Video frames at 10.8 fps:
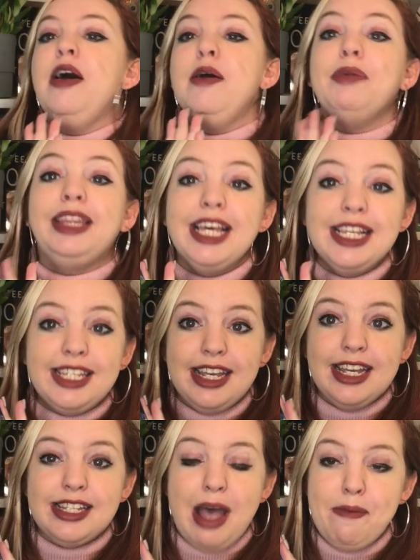But this
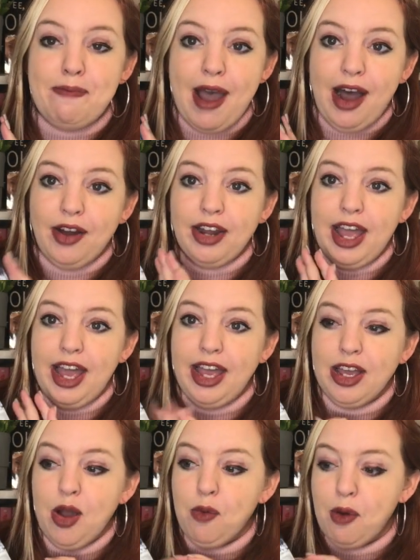is about
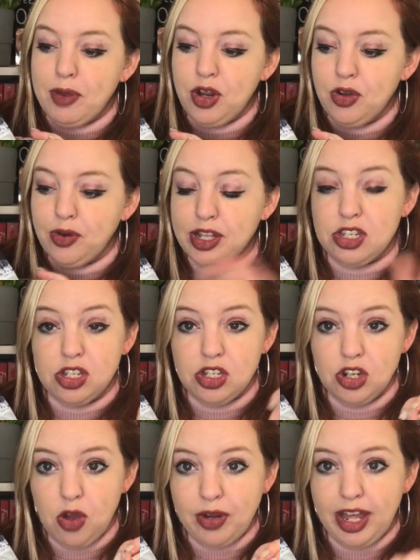a woman who gets
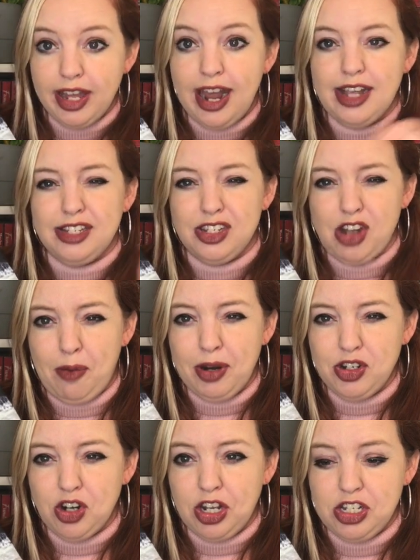snowed in, has to stop at a
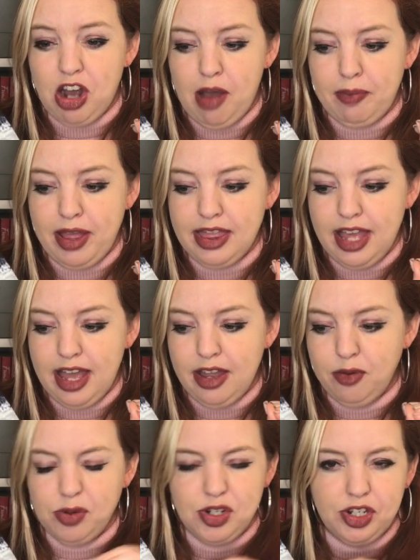truck stop, and
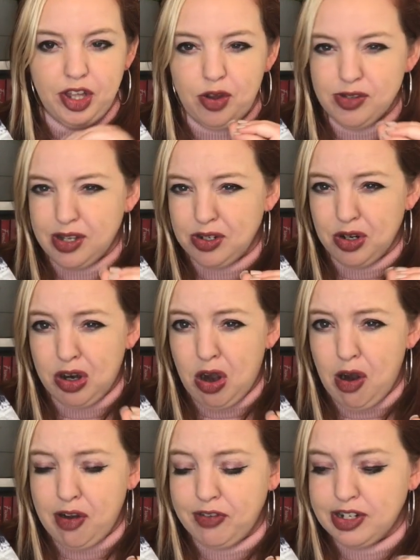then when she like goes out to her
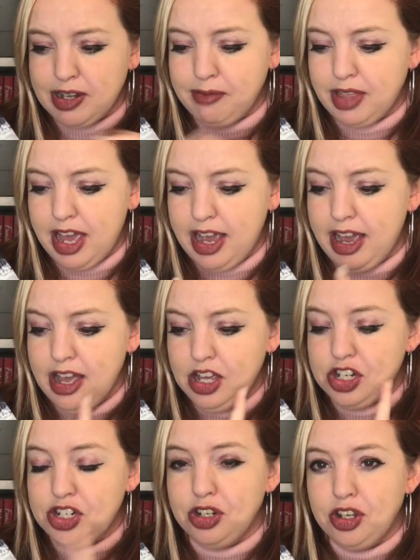car for something,
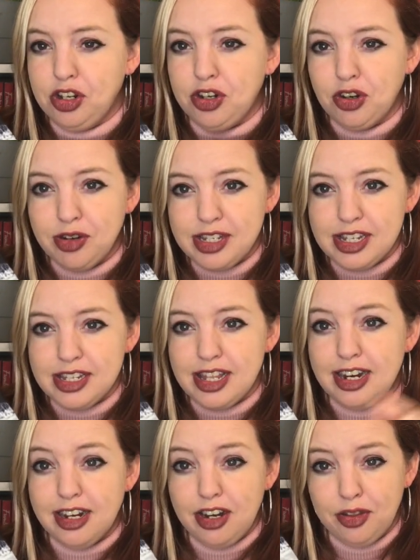she notices that
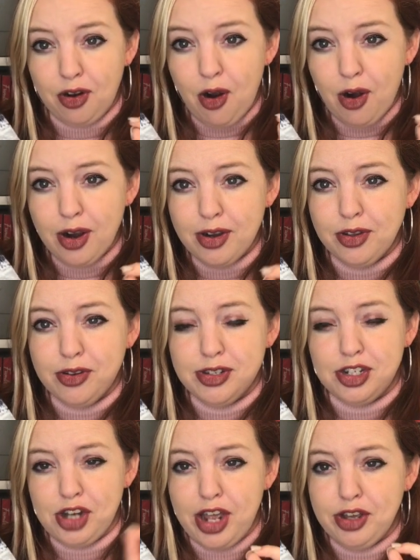in another car there is a
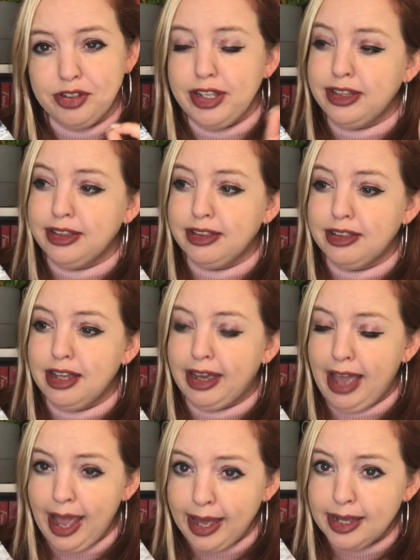child in a
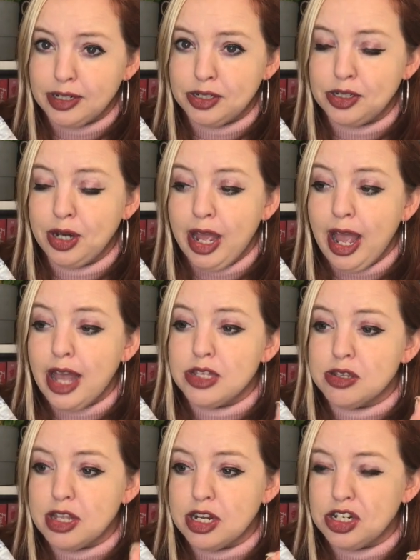cage. And
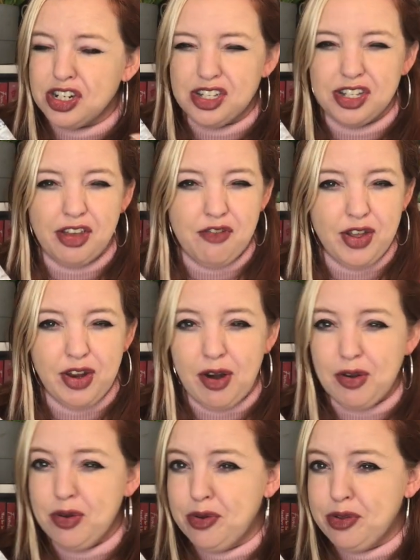so then she has to like figure out
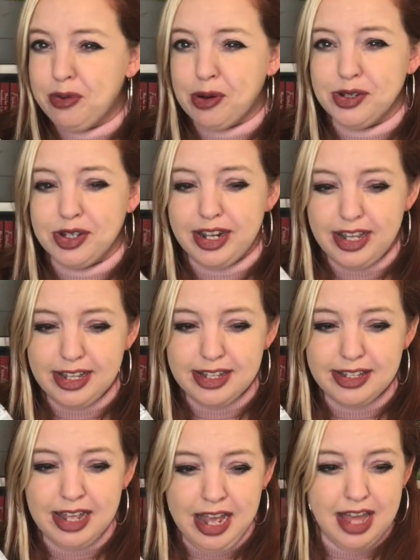who the person
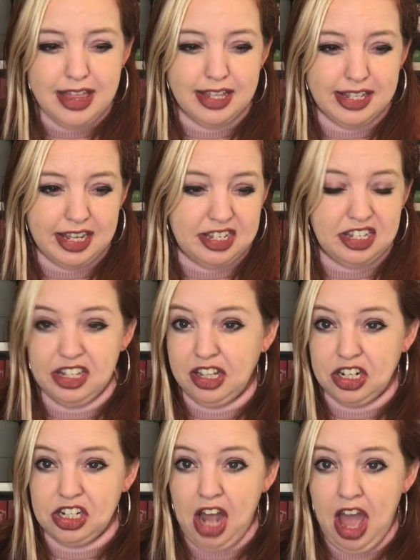is that's like stealing
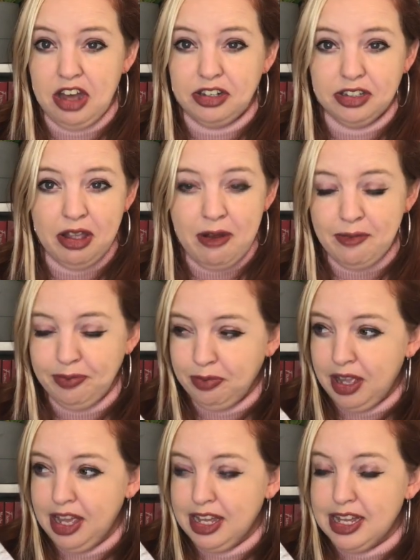a child.
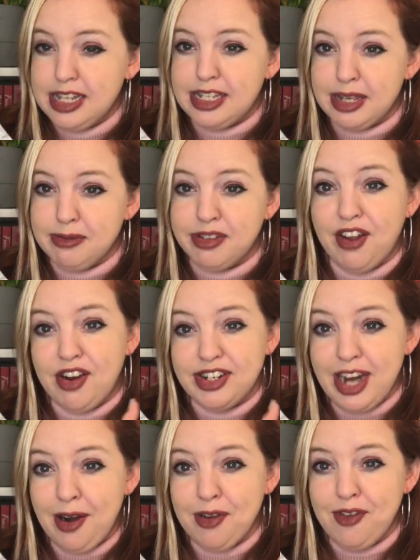Seems very
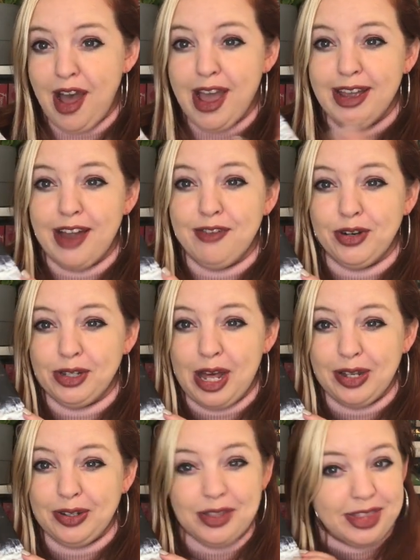terrifying. I've heard a lot
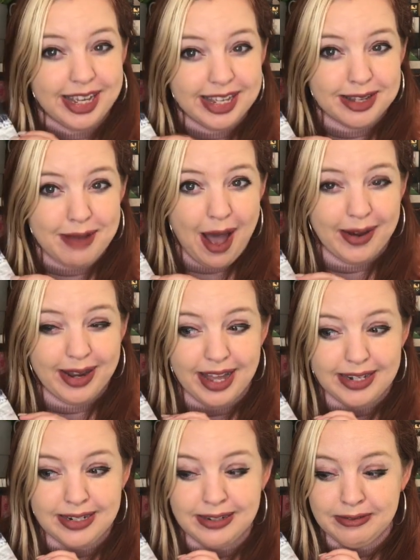of good things about
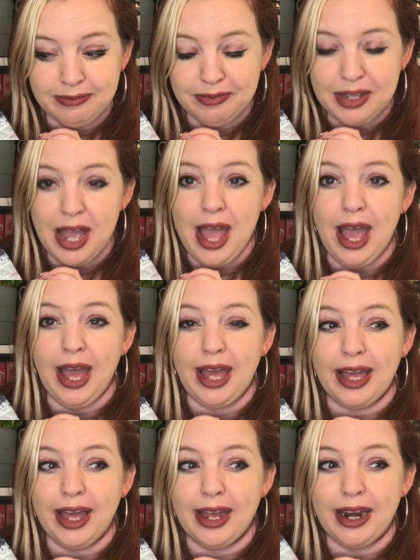it.
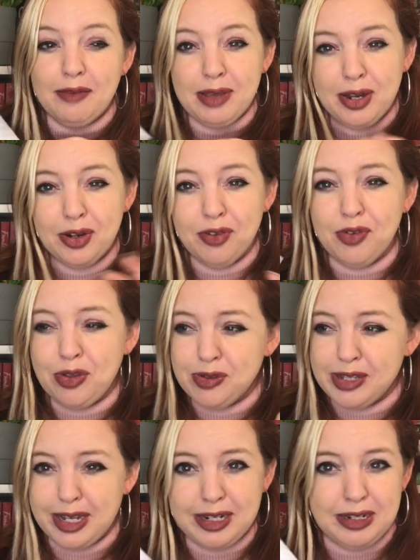And I'm here for those
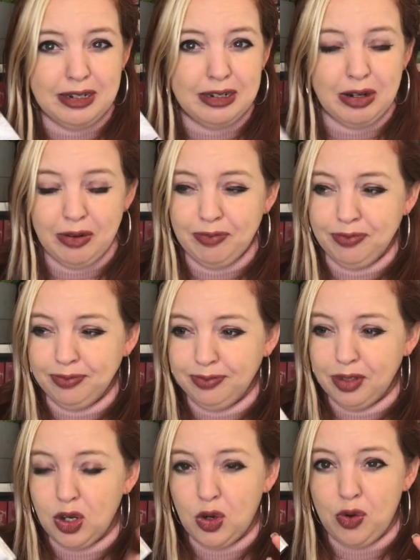like, you know,
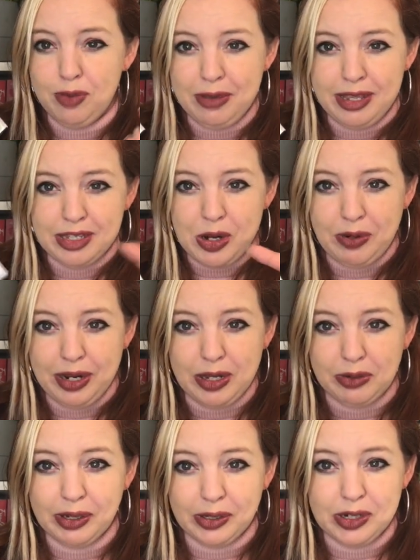creepy snowed in
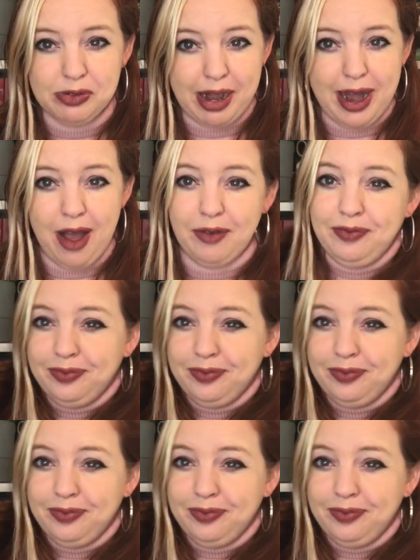thrillers right now.